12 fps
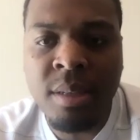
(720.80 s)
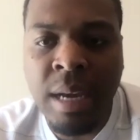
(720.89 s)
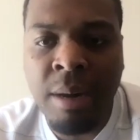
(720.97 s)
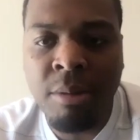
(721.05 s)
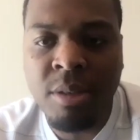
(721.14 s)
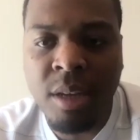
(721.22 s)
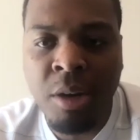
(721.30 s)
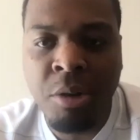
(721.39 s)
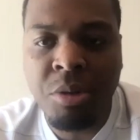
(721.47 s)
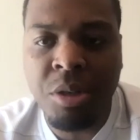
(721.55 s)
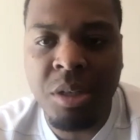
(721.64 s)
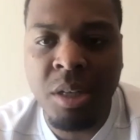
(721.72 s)
I was a
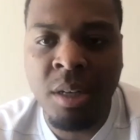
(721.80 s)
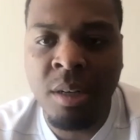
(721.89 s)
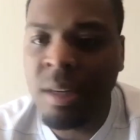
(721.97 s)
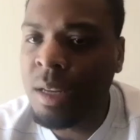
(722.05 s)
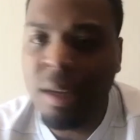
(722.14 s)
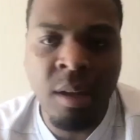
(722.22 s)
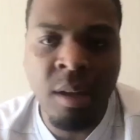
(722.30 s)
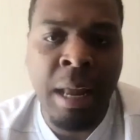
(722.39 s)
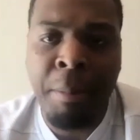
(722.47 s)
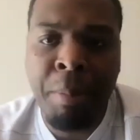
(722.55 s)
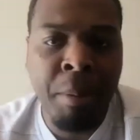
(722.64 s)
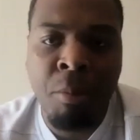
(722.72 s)
coach's son, a lot of
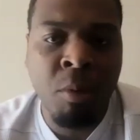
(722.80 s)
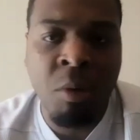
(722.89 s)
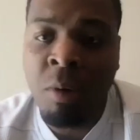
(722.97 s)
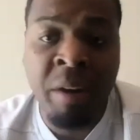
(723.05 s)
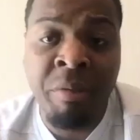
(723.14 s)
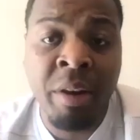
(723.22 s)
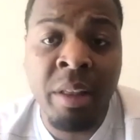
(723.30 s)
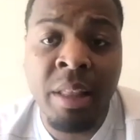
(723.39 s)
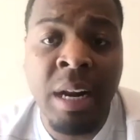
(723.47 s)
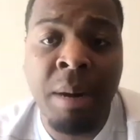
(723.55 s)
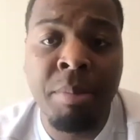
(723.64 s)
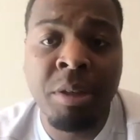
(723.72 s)
people won't ever get that
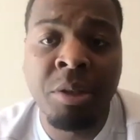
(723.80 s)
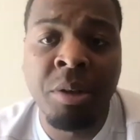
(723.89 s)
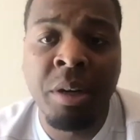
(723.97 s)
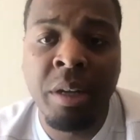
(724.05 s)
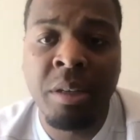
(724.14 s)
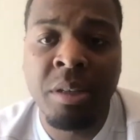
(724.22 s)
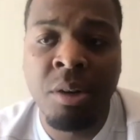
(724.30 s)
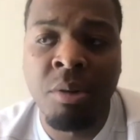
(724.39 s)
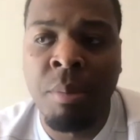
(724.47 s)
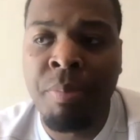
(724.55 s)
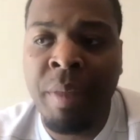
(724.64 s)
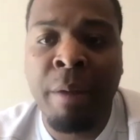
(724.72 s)
opportunity. And so
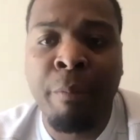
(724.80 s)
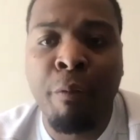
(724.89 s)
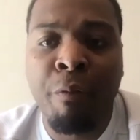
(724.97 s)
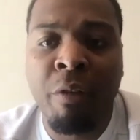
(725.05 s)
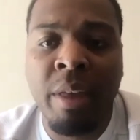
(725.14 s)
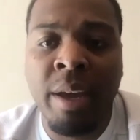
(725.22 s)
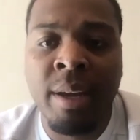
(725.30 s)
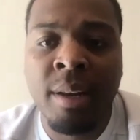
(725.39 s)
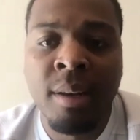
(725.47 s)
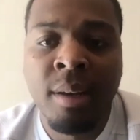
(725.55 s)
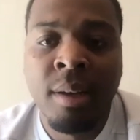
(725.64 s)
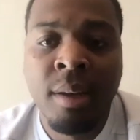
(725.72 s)
I'm thankful for that.
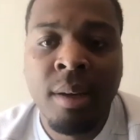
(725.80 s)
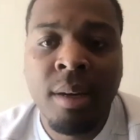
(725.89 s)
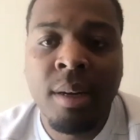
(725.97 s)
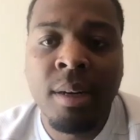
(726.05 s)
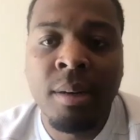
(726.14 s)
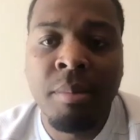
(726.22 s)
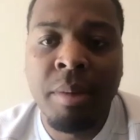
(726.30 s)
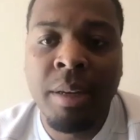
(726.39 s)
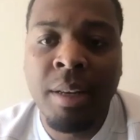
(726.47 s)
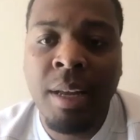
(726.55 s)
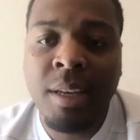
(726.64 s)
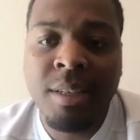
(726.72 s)
And
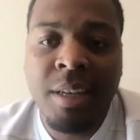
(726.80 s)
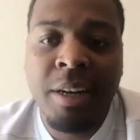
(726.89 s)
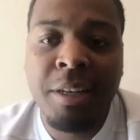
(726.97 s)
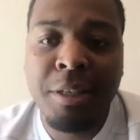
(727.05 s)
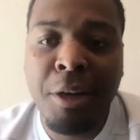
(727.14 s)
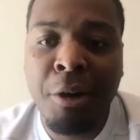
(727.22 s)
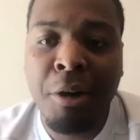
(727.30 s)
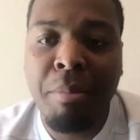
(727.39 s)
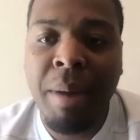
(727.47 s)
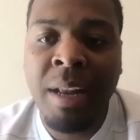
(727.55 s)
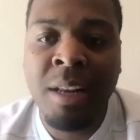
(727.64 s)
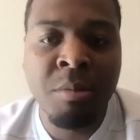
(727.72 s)
like I said, it is a hard
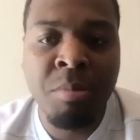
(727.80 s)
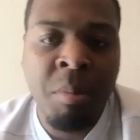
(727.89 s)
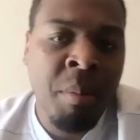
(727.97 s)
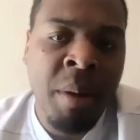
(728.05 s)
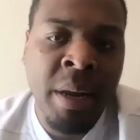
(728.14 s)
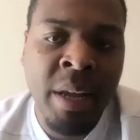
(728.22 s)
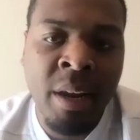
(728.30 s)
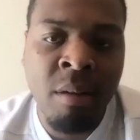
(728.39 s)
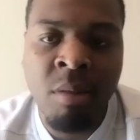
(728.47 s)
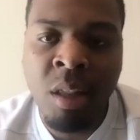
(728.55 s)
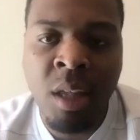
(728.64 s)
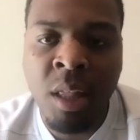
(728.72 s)
balance, but me and my dad are
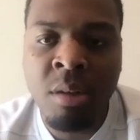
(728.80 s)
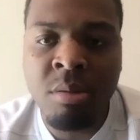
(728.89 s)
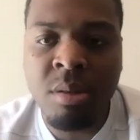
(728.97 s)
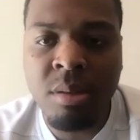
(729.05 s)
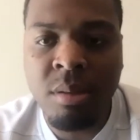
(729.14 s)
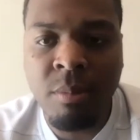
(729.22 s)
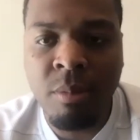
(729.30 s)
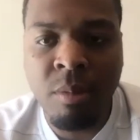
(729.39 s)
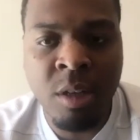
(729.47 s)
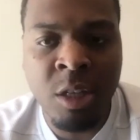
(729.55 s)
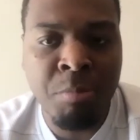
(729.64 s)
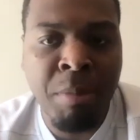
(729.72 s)
really close,
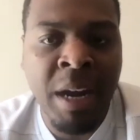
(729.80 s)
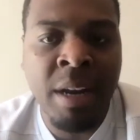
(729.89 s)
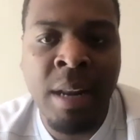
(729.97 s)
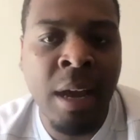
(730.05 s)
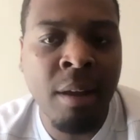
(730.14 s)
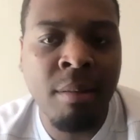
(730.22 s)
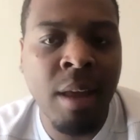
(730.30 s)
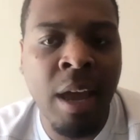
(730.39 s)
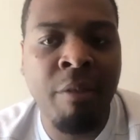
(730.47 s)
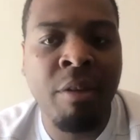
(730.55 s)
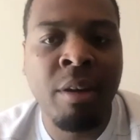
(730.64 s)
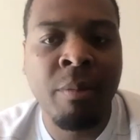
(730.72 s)
despite not
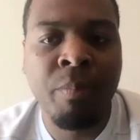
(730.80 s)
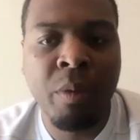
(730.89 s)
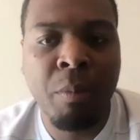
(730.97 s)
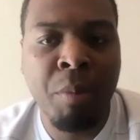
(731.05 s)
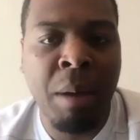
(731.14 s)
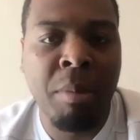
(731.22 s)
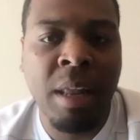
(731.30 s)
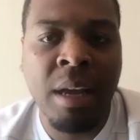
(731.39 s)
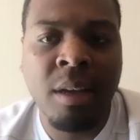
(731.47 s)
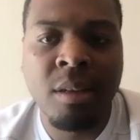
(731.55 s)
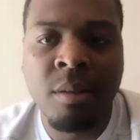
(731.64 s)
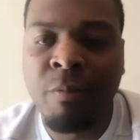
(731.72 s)
having probably like
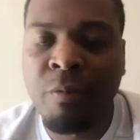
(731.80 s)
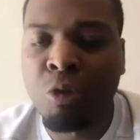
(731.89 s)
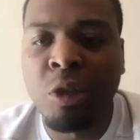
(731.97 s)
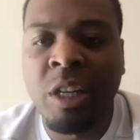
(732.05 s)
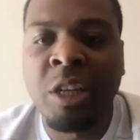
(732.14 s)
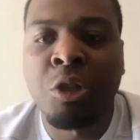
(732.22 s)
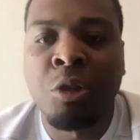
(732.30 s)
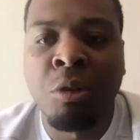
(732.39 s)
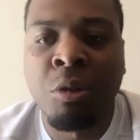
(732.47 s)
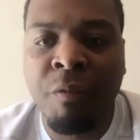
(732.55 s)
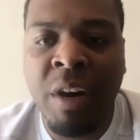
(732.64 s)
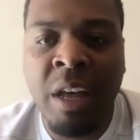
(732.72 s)
a traditional
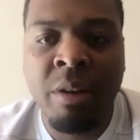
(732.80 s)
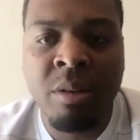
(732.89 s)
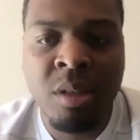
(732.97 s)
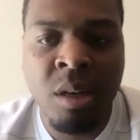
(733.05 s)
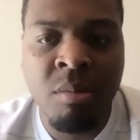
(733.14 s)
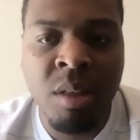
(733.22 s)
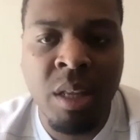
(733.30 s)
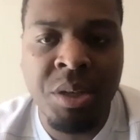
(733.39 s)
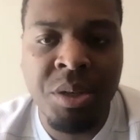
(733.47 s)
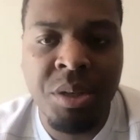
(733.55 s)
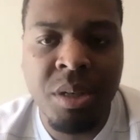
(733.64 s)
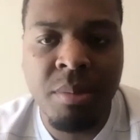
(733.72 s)
father and son
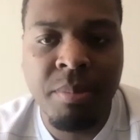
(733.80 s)
relationship.